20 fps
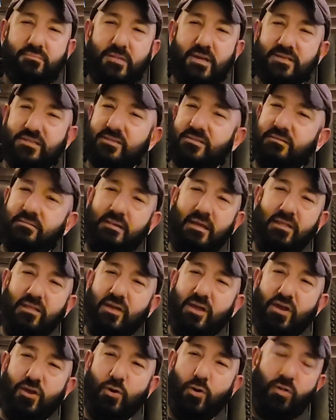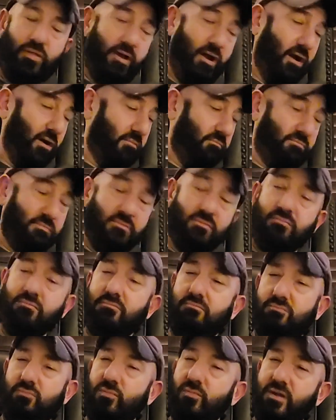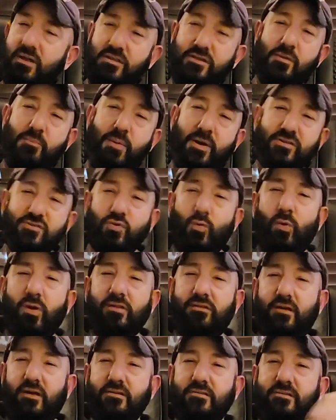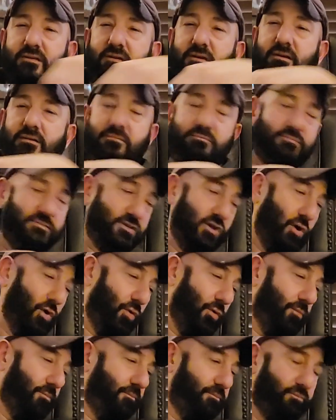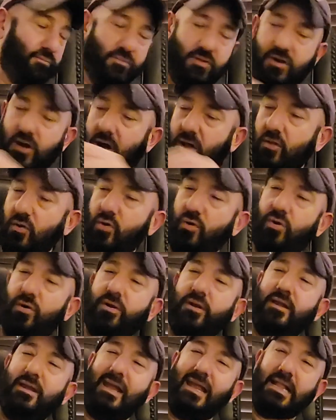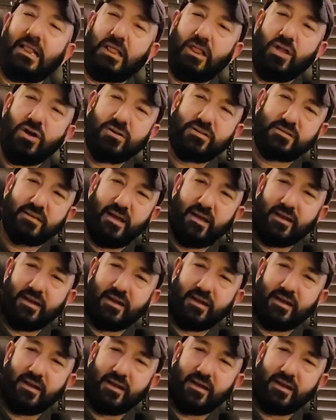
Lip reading: that's neither here nor there. It depends on what it tastes like. So color on it, it looks